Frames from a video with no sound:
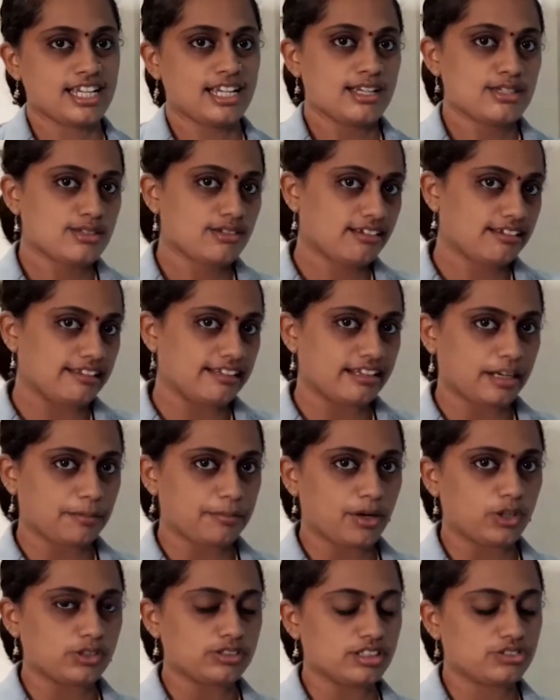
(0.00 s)
So clear
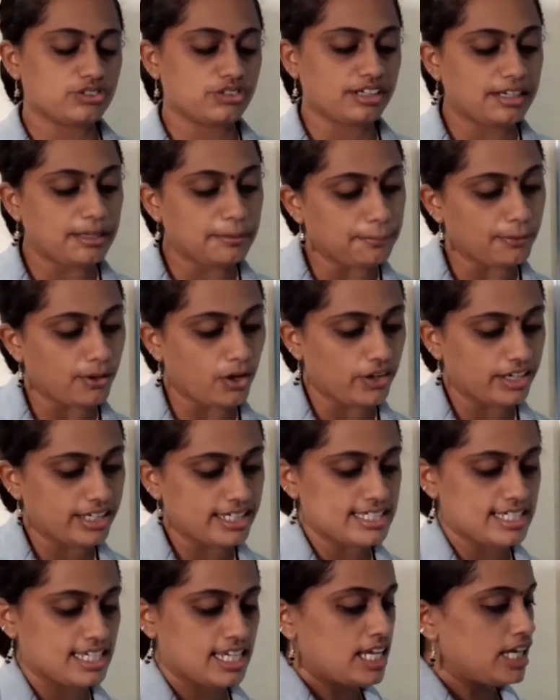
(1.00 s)
about the three
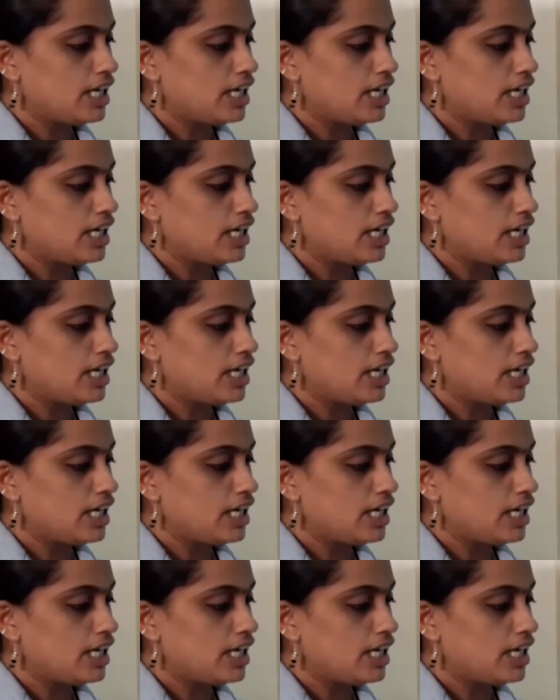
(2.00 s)
points.